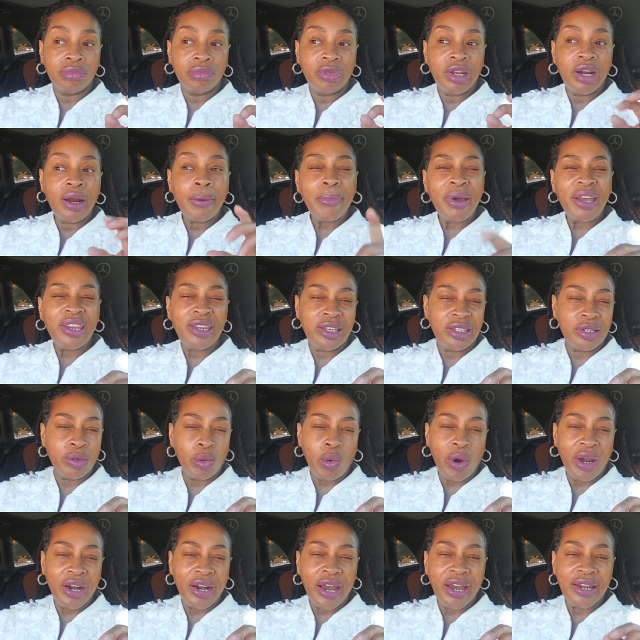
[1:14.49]
And I might get some
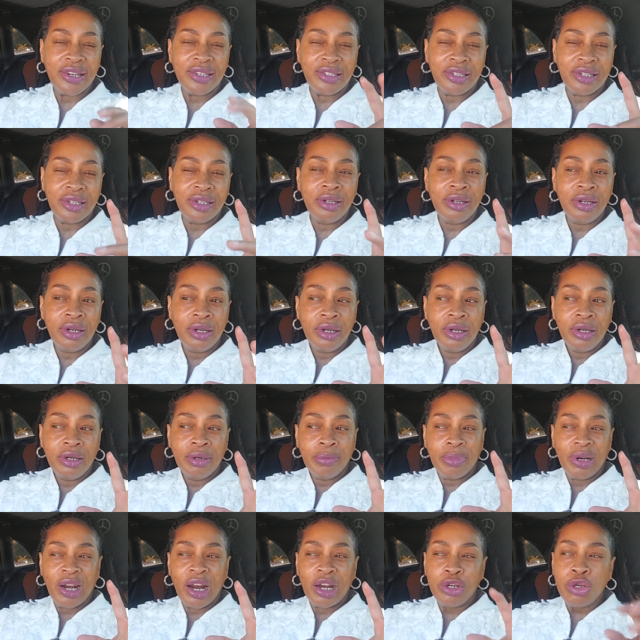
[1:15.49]
white icing,
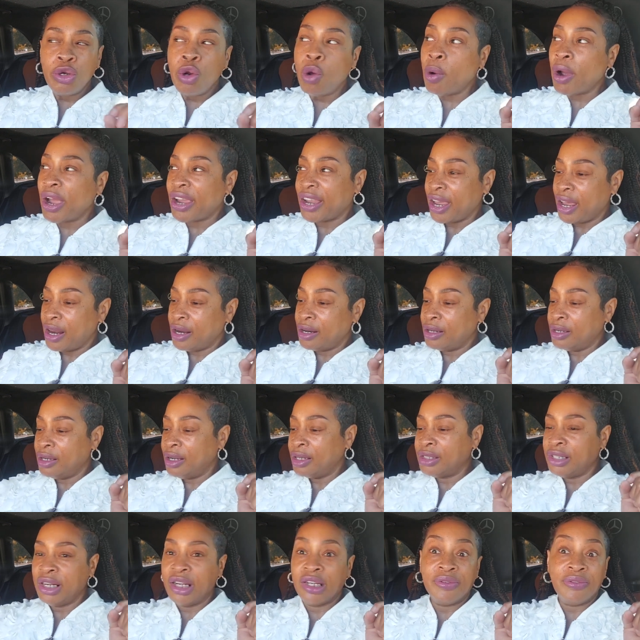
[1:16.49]
but I know I got a
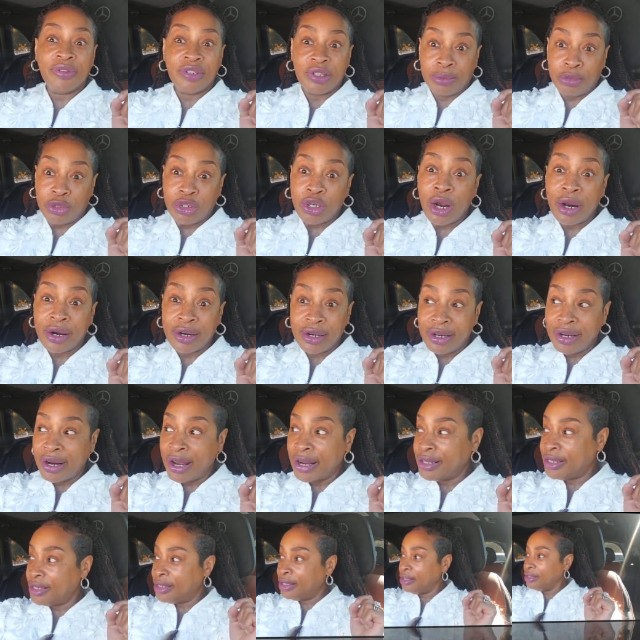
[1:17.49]
taste for some chocolate
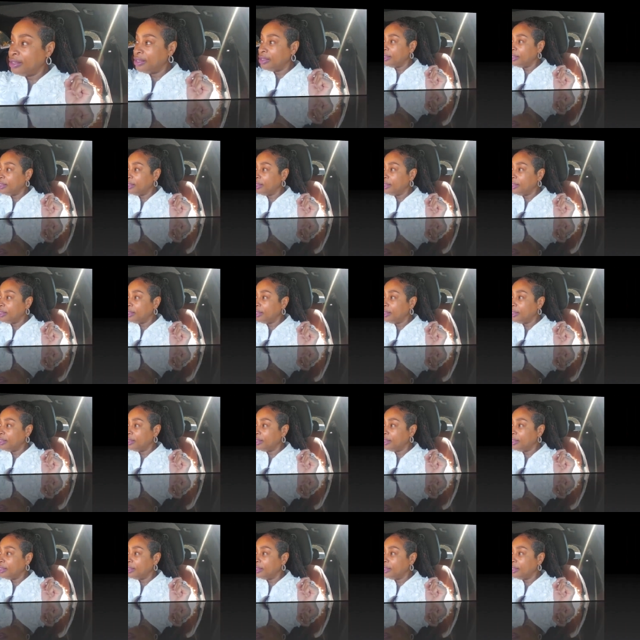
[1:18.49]
icing.